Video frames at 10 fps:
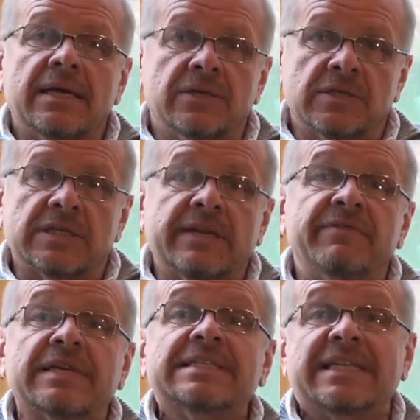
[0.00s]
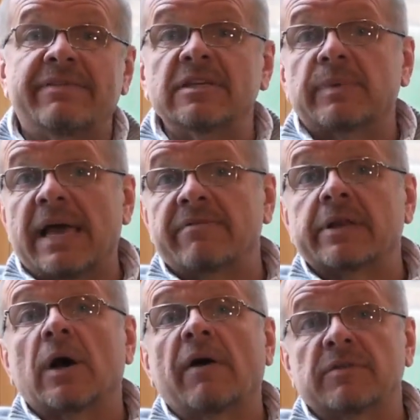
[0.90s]
there's a significant savings by having
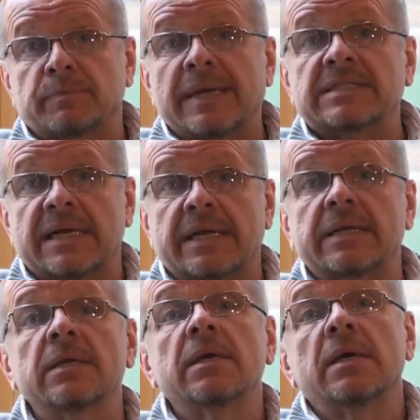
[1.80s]
an office-based setting